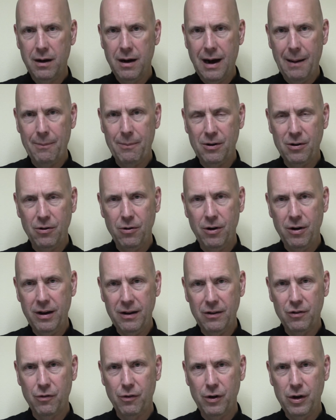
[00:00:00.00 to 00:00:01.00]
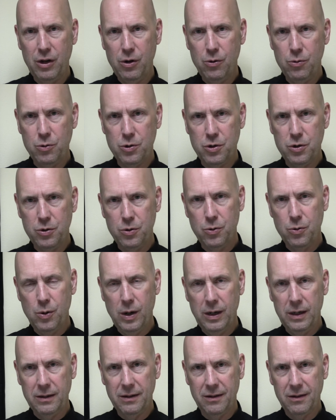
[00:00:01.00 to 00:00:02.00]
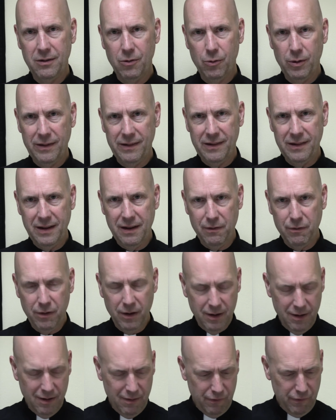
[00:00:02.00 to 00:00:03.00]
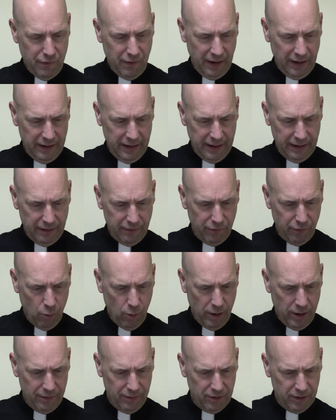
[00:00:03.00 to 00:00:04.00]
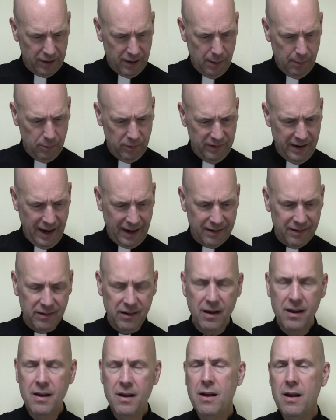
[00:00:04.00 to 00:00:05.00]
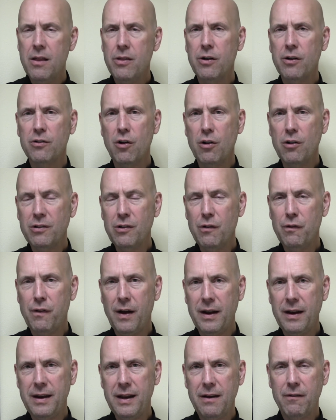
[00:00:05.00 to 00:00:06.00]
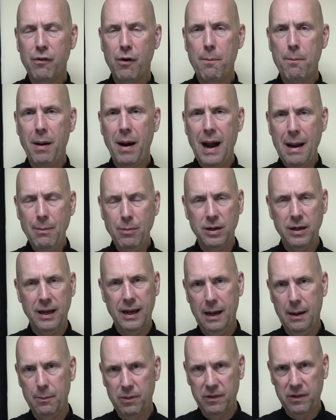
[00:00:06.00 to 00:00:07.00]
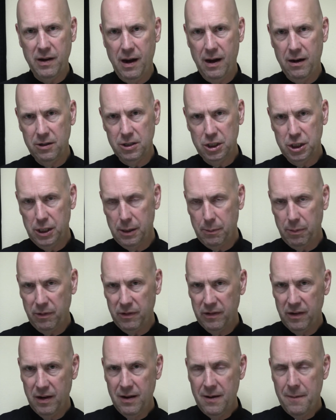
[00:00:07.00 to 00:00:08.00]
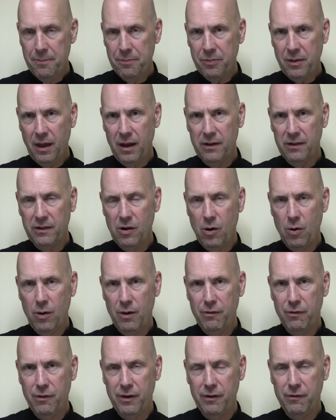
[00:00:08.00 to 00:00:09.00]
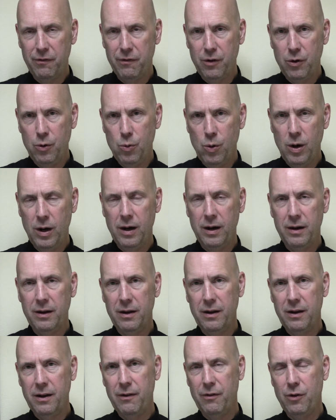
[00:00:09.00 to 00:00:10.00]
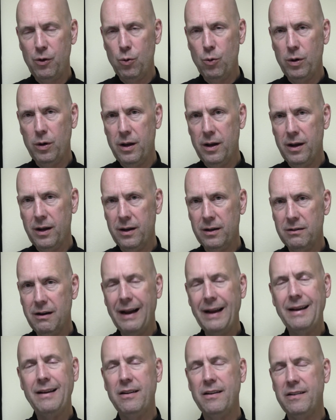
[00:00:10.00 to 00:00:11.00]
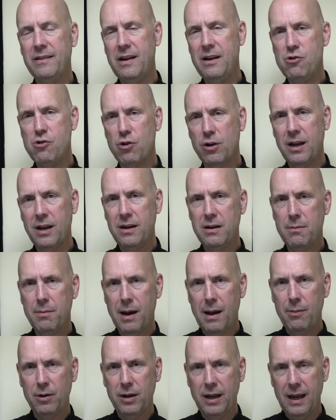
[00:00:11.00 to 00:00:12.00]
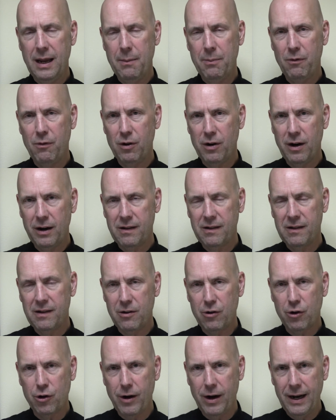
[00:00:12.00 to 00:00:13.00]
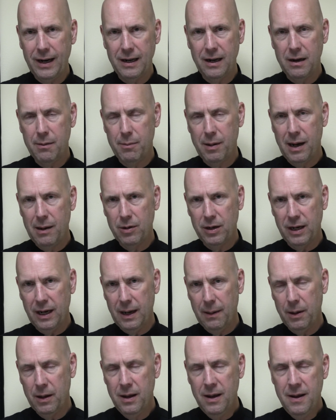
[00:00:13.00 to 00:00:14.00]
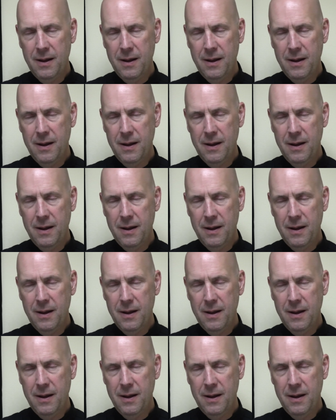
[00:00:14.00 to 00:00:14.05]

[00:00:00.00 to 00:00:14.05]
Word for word: opportunities for you to, uh, to receive funding for whatever comes next. There's also funding for Bible camp scholarships. Uh, so if, if, you, uh, if you would uh, like to send your kid to Bible camp, if you'd like to send your grandkid to Bible camp,